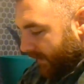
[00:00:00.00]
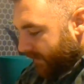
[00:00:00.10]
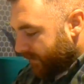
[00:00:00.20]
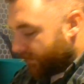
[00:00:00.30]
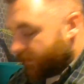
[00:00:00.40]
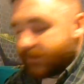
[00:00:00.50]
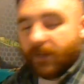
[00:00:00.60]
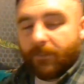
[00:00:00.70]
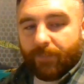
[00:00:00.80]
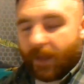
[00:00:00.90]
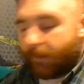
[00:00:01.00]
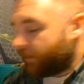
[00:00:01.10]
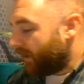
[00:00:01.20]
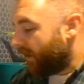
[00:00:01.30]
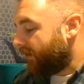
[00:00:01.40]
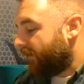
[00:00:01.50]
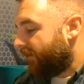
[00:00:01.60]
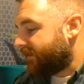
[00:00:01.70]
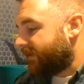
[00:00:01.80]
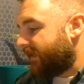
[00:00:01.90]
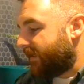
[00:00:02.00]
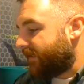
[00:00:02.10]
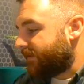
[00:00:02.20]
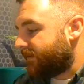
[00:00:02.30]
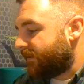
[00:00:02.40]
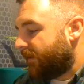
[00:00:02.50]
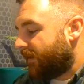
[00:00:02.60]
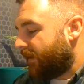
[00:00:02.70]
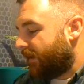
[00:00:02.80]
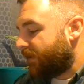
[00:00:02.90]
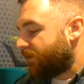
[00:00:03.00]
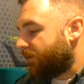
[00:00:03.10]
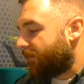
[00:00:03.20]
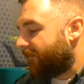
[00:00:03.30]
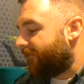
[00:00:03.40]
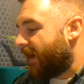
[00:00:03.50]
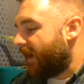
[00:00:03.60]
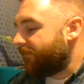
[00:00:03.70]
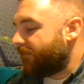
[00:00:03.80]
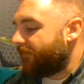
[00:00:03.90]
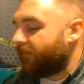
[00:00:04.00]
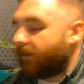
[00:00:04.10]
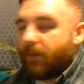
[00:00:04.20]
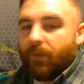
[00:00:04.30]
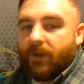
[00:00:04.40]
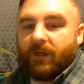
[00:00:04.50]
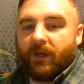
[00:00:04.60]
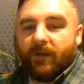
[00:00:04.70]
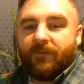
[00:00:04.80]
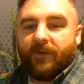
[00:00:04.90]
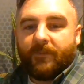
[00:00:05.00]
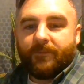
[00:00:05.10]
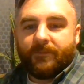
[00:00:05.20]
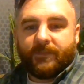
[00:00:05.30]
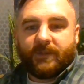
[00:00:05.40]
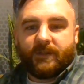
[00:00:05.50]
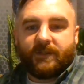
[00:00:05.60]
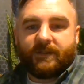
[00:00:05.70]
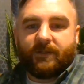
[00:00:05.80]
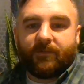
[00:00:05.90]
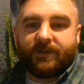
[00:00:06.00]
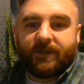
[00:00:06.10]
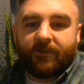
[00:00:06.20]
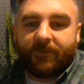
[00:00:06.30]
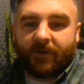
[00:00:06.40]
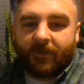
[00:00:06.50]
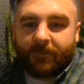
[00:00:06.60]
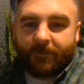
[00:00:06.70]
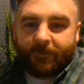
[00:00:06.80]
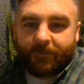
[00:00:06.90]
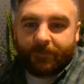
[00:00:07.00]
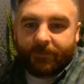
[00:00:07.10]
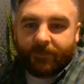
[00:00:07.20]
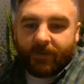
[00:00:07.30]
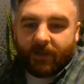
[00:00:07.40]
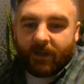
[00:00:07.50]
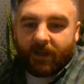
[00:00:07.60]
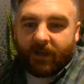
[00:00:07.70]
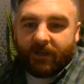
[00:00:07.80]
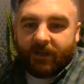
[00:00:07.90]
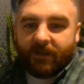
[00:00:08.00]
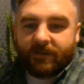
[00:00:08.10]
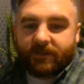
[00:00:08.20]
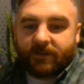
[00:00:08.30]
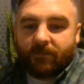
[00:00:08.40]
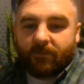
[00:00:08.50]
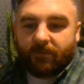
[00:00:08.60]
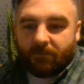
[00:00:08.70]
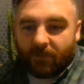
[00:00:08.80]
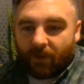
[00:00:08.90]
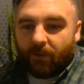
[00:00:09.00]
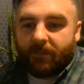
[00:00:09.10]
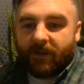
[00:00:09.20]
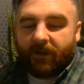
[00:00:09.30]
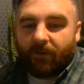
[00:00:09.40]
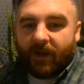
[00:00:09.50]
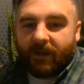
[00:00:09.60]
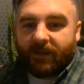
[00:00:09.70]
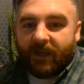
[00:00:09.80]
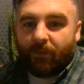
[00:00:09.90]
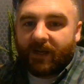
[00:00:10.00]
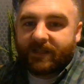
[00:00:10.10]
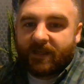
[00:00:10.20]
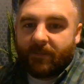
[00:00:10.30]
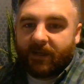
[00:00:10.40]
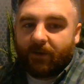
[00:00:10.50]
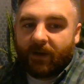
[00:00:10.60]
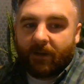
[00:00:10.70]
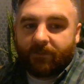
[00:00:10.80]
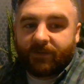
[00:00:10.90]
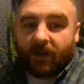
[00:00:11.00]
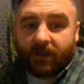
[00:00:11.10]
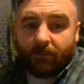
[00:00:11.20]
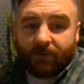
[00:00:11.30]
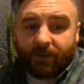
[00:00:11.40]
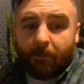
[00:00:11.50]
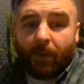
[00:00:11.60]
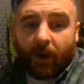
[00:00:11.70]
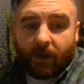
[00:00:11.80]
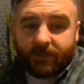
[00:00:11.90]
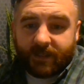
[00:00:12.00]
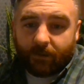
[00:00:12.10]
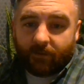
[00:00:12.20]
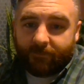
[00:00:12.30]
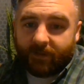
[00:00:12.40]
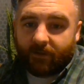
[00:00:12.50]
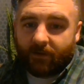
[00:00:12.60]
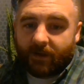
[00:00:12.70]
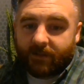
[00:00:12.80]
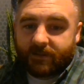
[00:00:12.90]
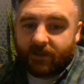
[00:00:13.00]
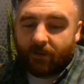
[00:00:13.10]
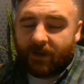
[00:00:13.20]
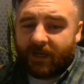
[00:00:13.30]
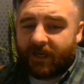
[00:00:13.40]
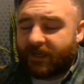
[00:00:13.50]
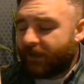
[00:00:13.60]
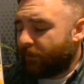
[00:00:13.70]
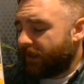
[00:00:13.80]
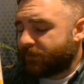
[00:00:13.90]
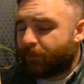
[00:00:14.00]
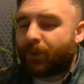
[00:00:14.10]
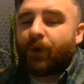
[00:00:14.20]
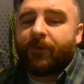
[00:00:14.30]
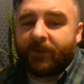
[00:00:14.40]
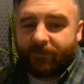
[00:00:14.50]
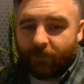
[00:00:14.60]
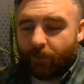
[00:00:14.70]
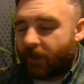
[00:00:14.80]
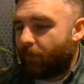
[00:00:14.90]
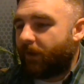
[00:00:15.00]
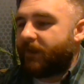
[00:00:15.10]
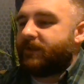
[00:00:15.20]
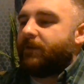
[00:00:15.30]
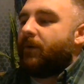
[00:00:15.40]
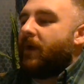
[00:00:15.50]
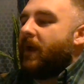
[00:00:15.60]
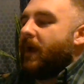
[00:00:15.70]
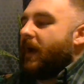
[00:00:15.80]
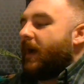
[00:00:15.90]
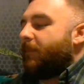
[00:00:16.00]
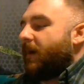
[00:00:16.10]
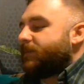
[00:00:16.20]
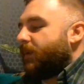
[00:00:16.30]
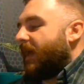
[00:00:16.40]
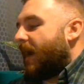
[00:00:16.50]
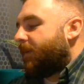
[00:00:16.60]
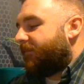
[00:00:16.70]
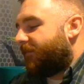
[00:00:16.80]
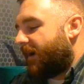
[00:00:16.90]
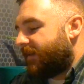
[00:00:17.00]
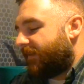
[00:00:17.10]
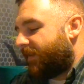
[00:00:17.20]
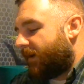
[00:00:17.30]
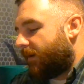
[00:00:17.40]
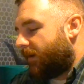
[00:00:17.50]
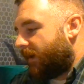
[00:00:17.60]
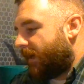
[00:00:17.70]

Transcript: So I'll stop blabbering on. This is issue number 5 of volume 1 of Silver Surfer, and it is low to mid grade. And when I say mid grade, I'm talking about the bottom tier of mid grade. So, and it's perfect for what I want to do. I was pretty happy to find that there.